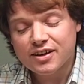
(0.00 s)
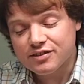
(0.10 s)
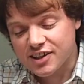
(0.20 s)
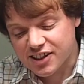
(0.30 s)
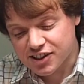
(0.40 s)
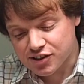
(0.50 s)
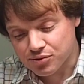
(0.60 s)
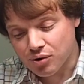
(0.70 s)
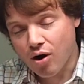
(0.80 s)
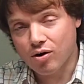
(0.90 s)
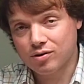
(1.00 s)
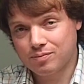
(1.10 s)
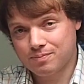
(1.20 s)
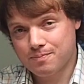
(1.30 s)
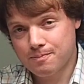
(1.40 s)
This is wrong.
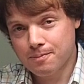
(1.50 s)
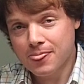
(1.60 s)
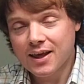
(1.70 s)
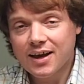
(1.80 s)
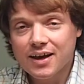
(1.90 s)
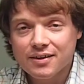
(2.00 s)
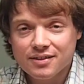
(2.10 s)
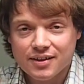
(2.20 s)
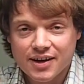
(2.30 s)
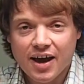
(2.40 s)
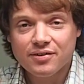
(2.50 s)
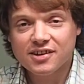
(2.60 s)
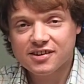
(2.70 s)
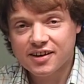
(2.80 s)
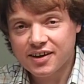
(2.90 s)
The noun
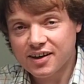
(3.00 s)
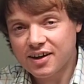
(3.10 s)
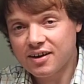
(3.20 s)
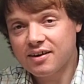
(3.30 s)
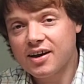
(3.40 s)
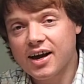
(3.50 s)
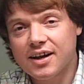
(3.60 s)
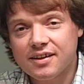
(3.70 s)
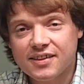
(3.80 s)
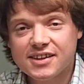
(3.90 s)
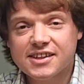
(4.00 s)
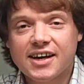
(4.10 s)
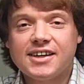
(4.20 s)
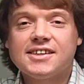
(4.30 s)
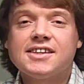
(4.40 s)
is singular, and in this
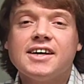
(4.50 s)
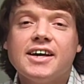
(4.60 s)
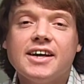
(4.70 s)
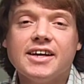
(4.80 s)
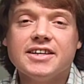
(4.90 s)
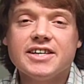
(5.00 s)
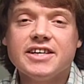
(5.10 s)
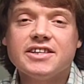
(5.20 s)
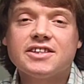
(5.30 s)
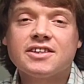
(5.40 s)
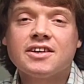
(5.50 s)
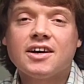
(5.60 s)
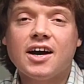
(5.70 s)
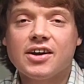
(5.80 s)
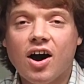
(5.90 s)
case, it needs
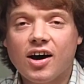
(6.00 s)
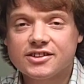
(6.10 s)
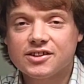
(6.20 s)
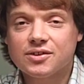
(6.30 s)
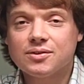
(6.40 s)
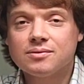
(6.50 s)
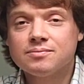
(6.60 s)
an article.